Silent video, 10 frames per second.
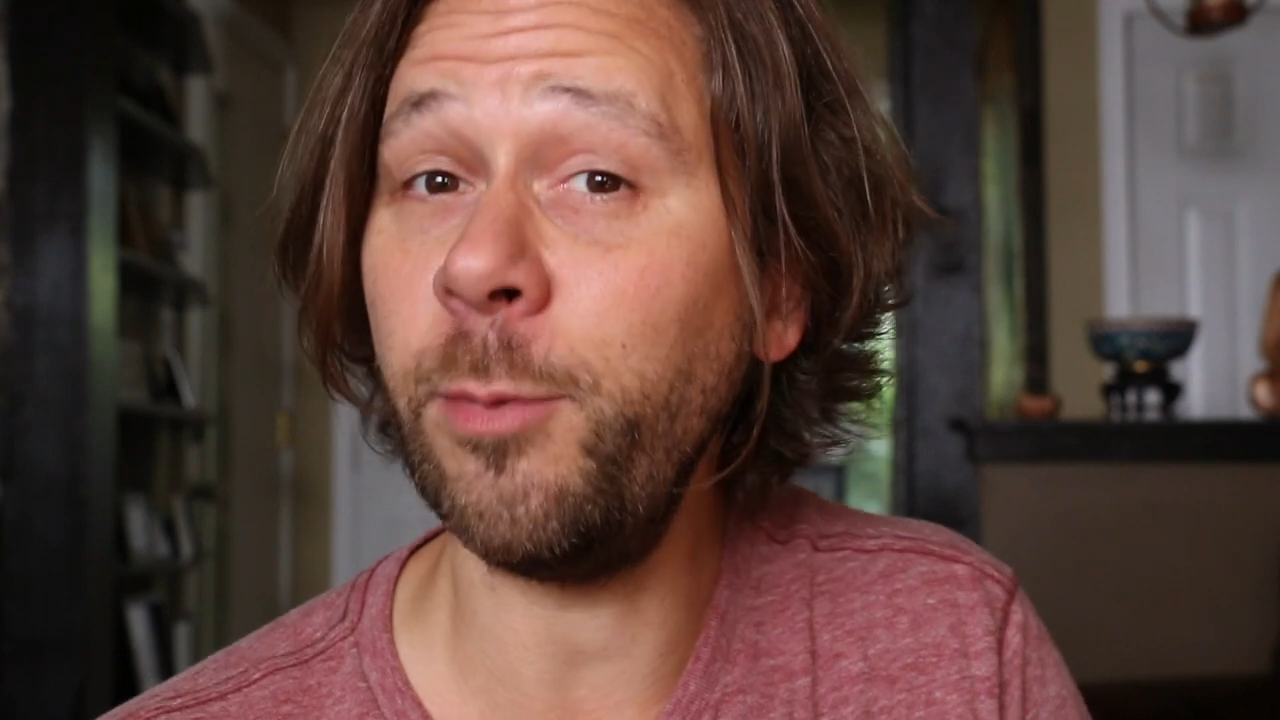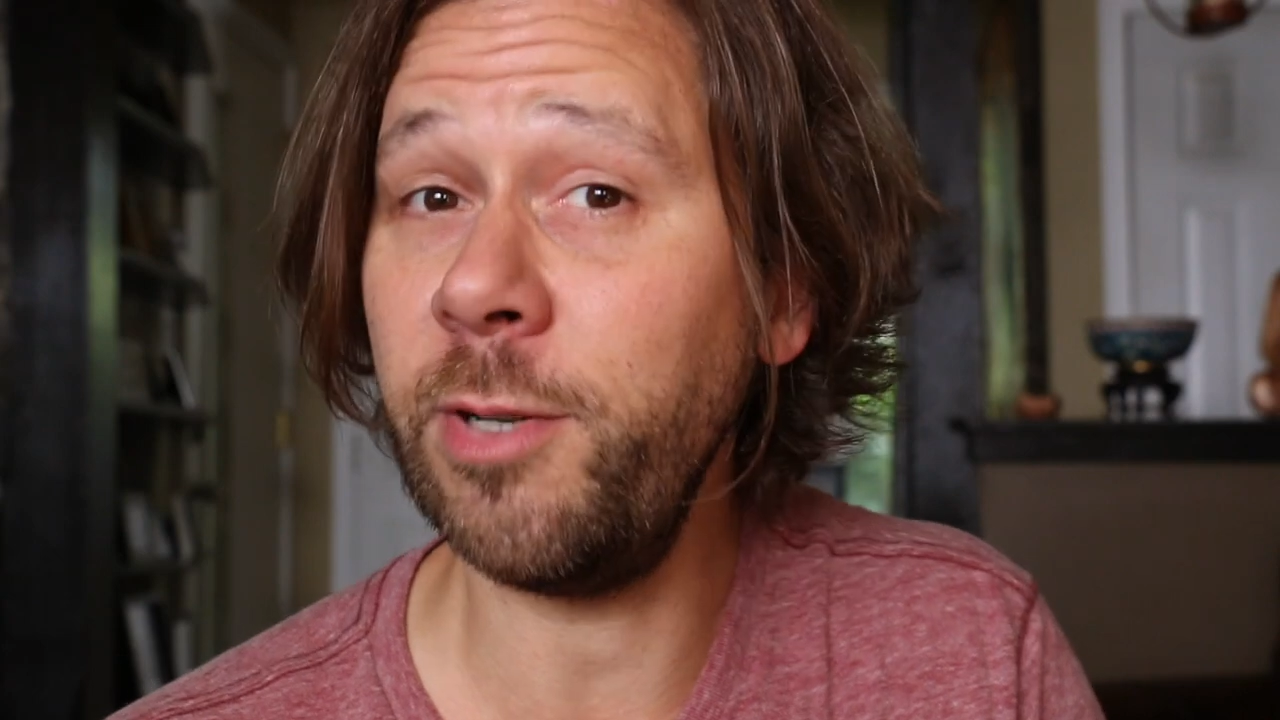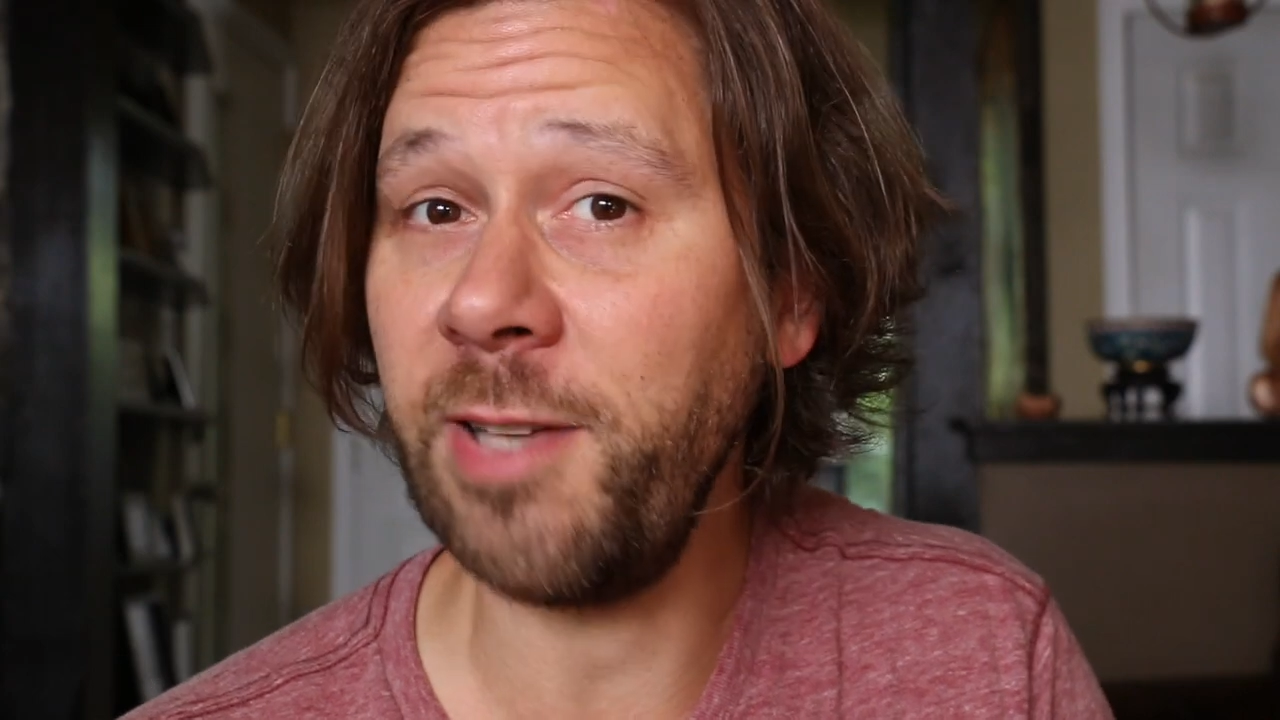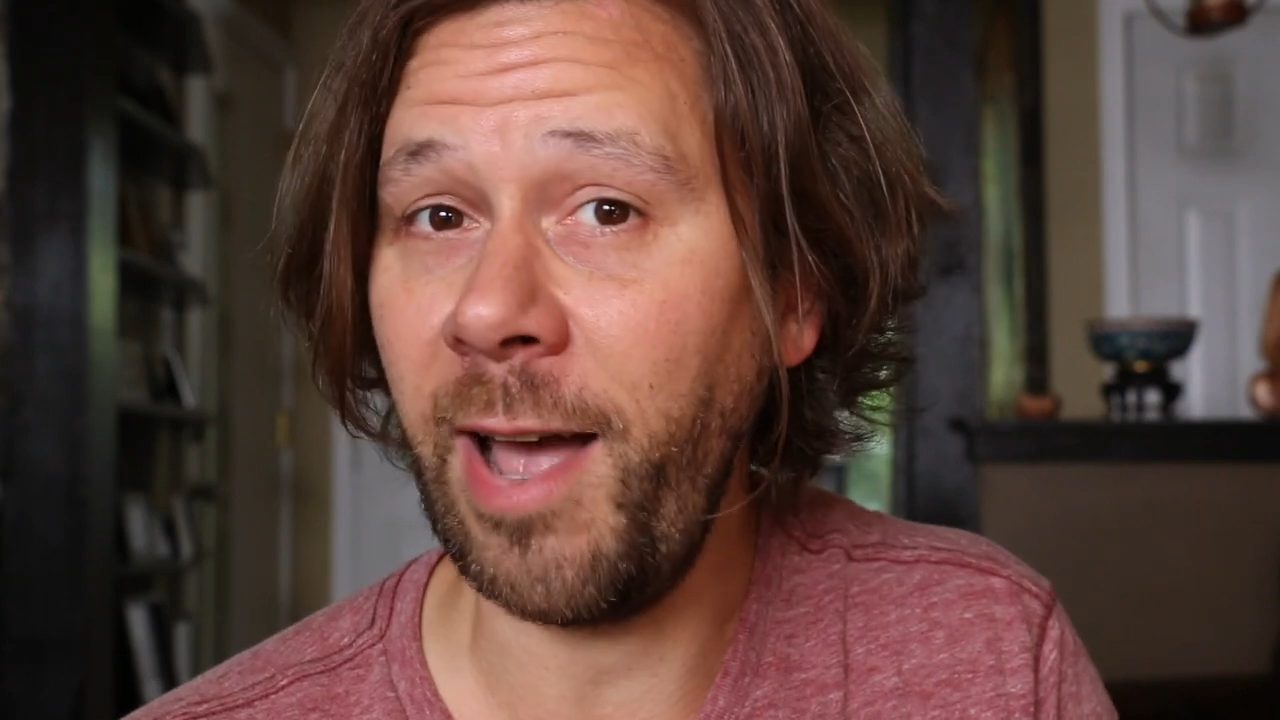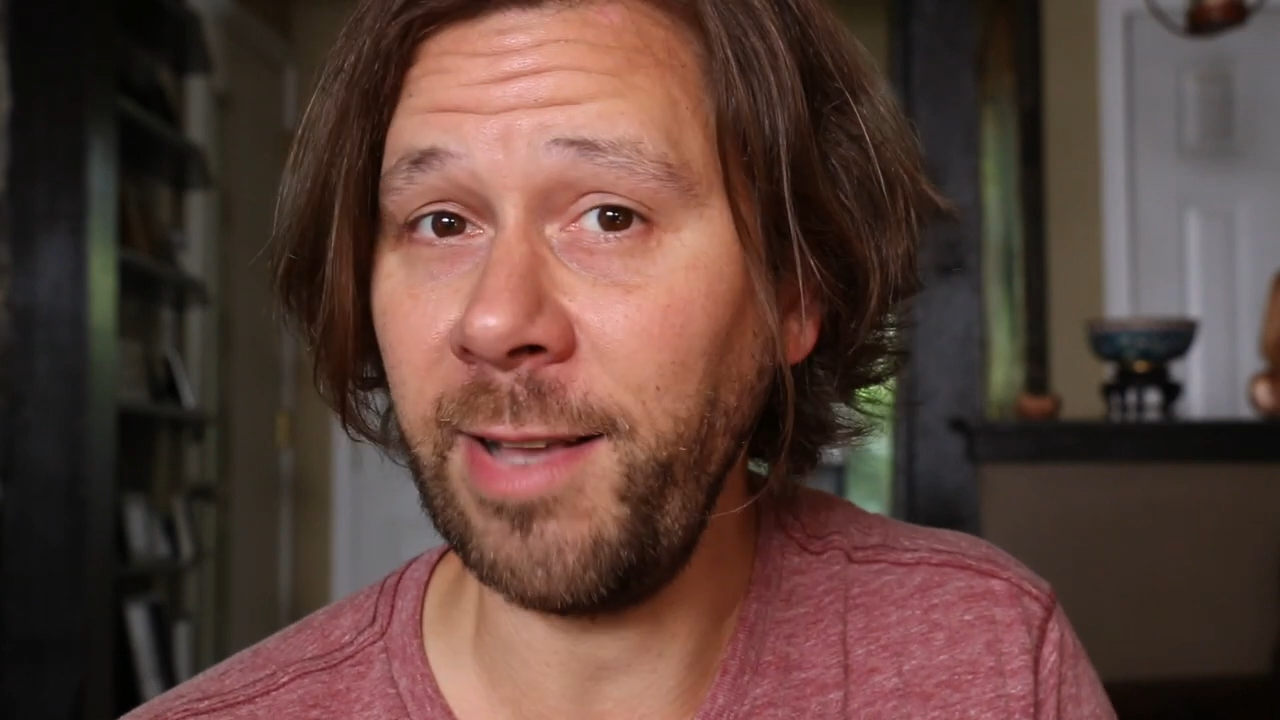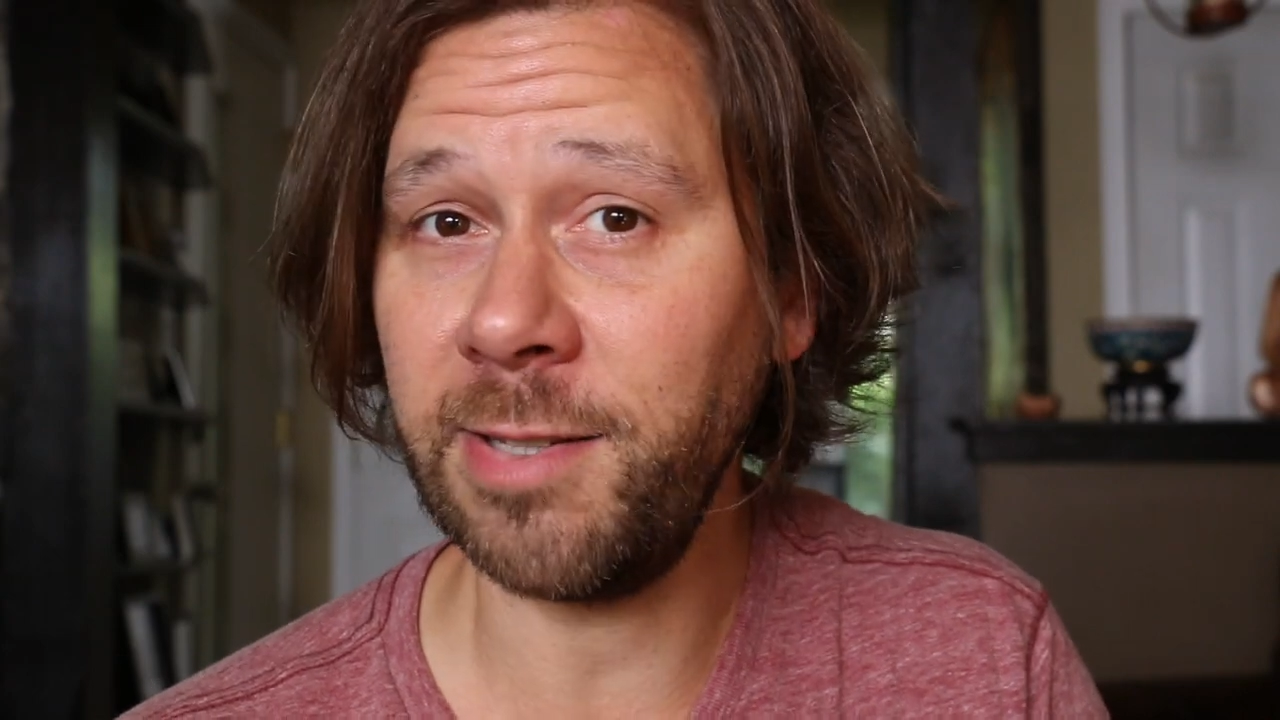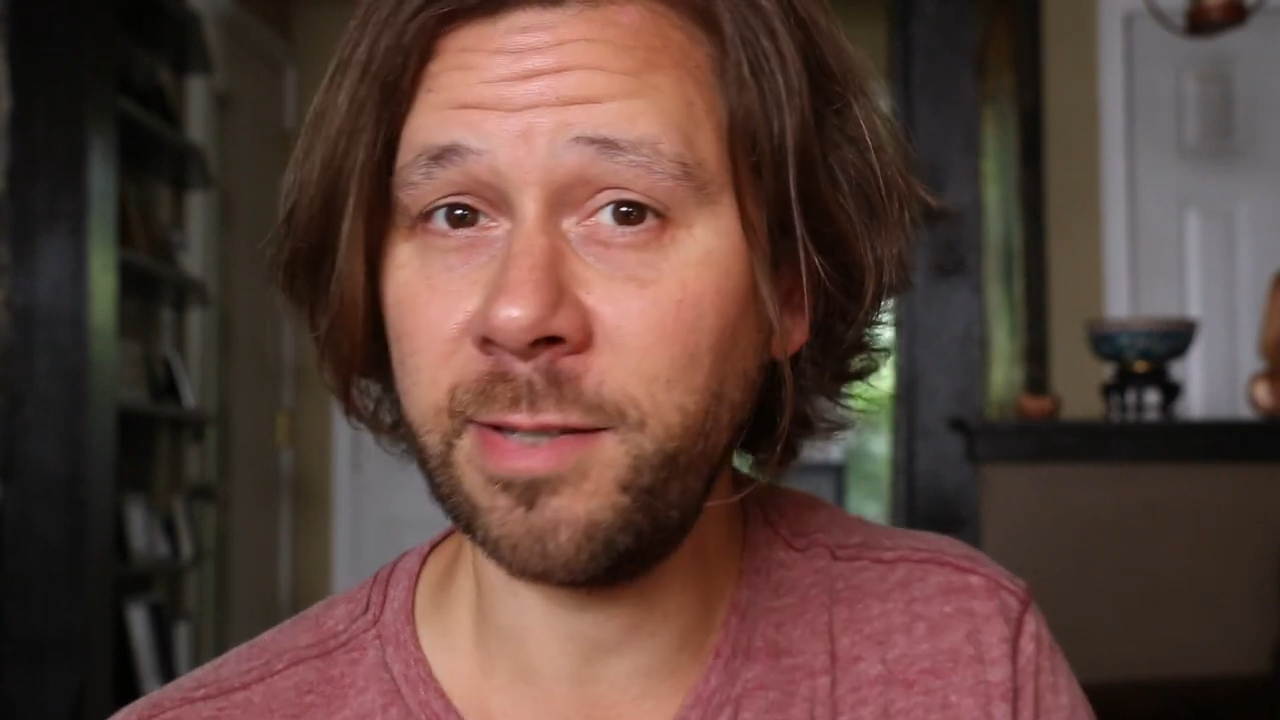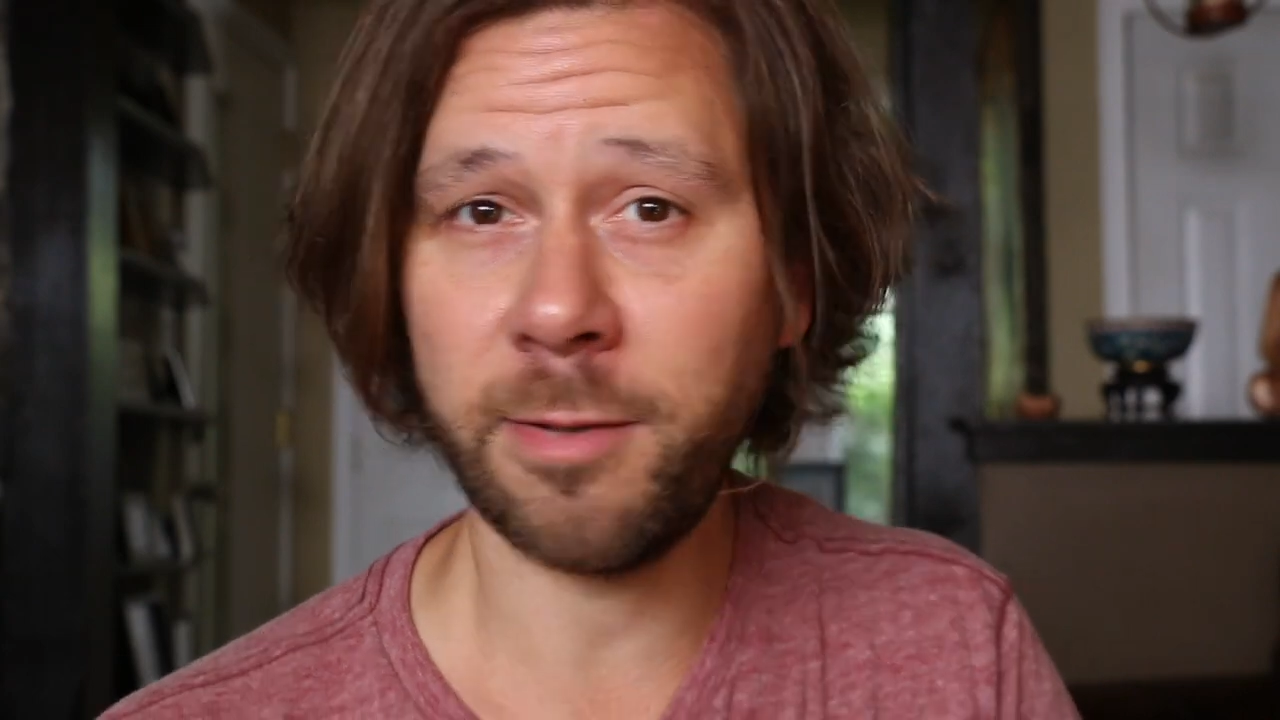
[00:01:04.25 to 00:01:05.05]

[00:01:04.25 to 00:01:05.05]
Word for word: resides,